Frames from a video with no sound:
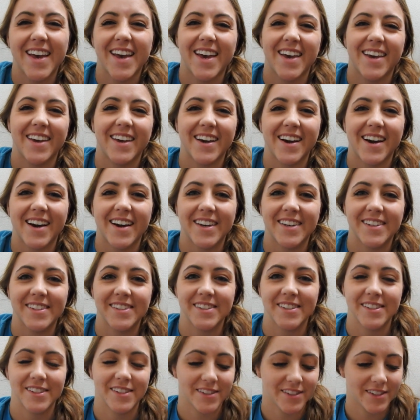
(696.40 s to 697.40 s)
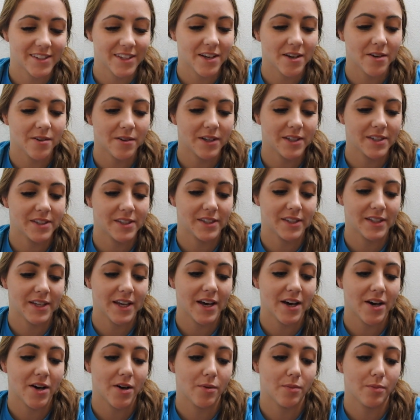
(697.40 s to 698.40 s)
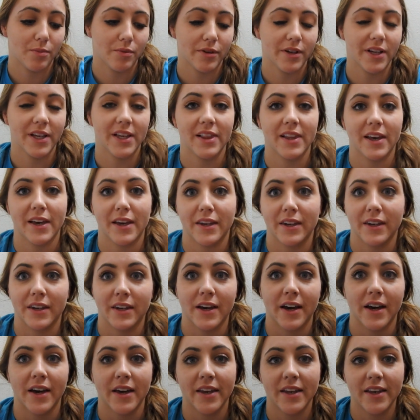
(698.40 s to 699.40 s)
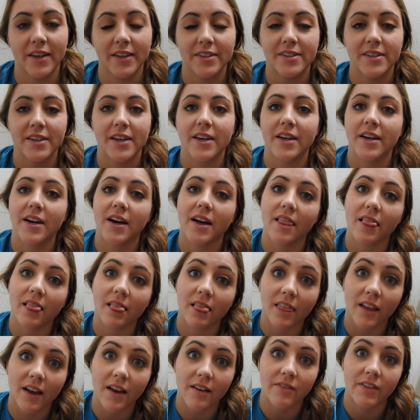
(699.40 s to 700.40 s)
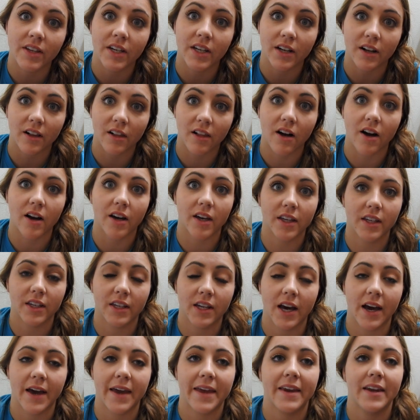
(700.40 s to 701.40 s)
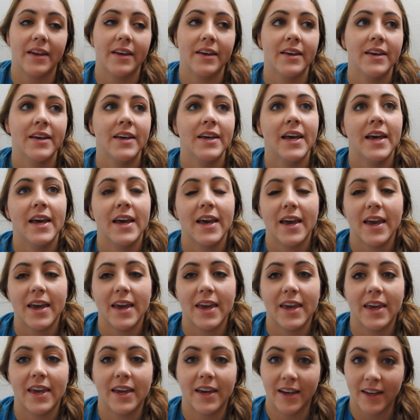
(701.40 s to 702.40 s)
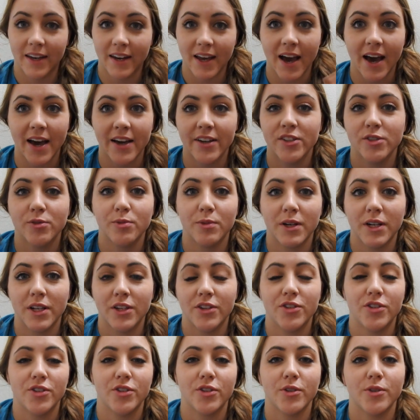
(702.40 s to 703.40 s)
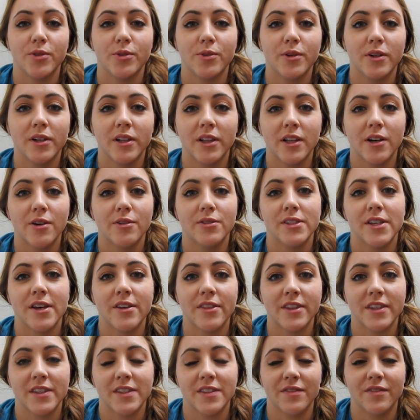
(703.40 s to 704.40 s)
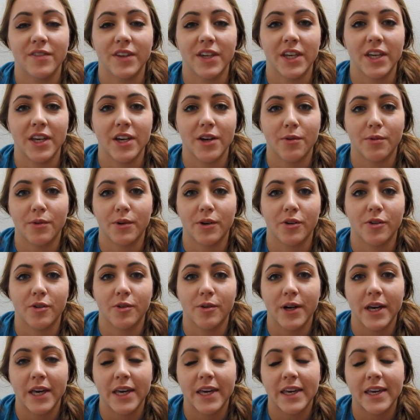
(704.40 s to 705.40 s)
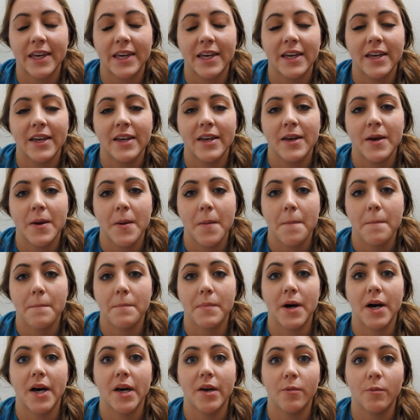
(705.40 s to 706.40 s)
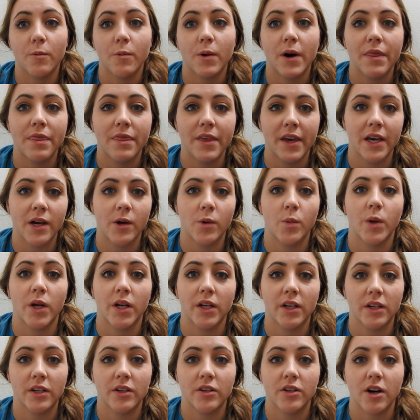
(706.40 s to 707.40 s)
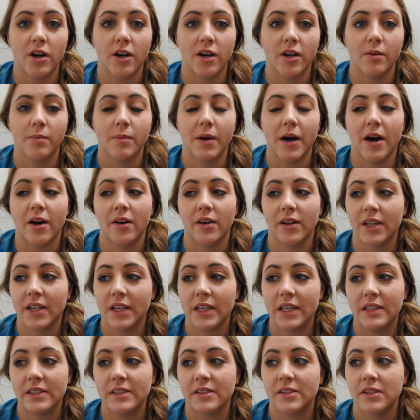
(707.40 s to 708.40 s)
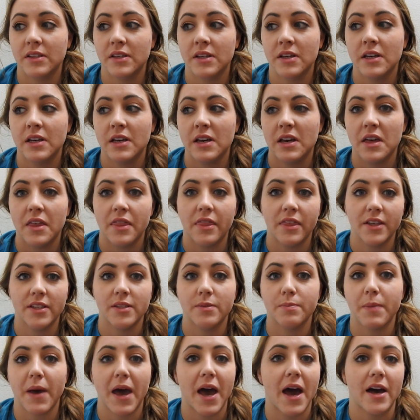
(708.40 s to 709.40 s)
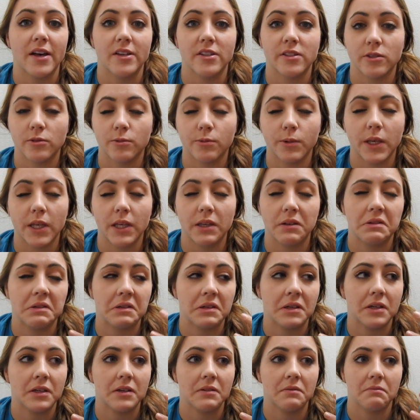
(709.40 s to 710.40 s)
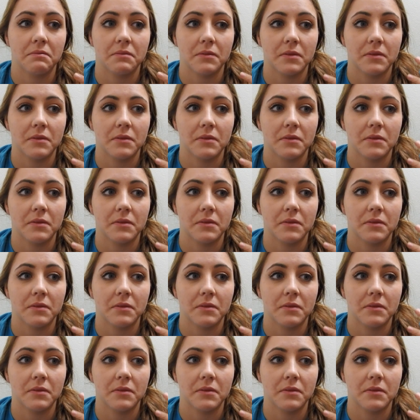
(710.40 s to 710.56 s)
Hey guys, so it's now pretty late at night. It's like 11 o'clock at night. And I just wanted to close out this video real quick. But one thing I wanted to talk about is this past week,